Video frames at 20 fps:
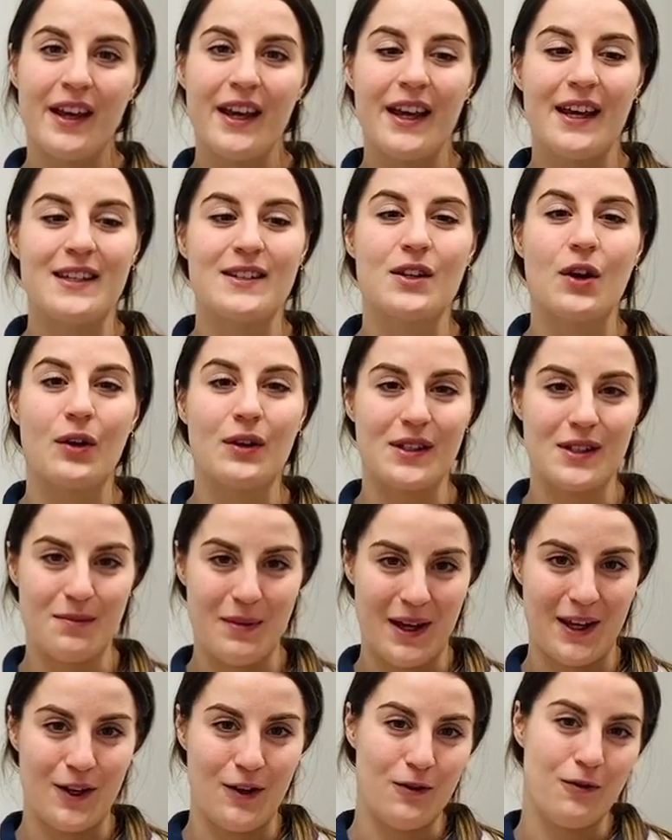is going to
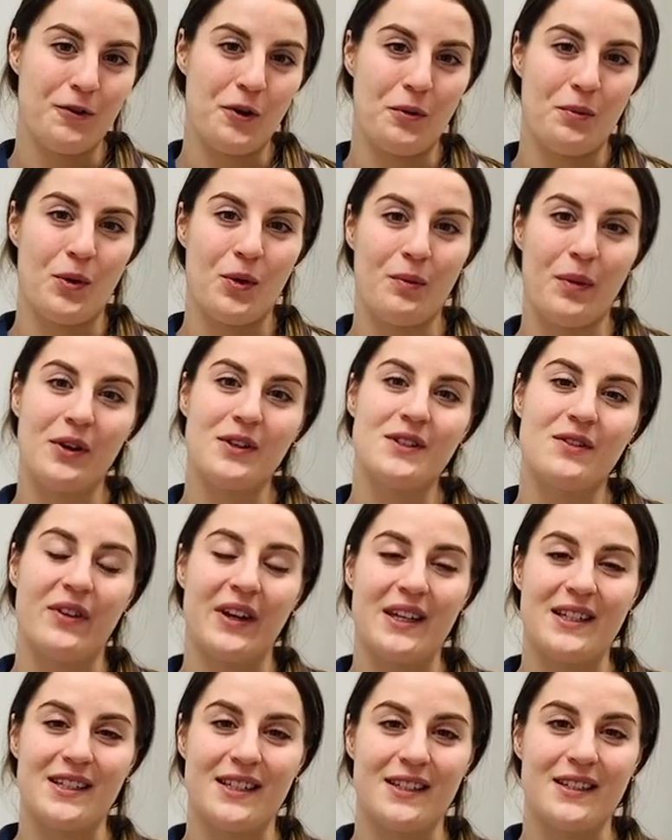make you feel more
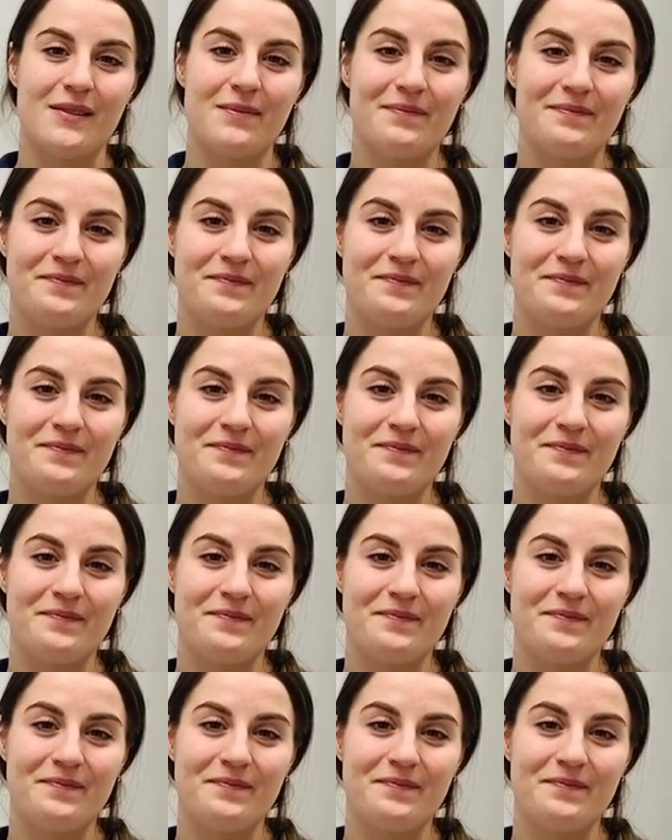motivated.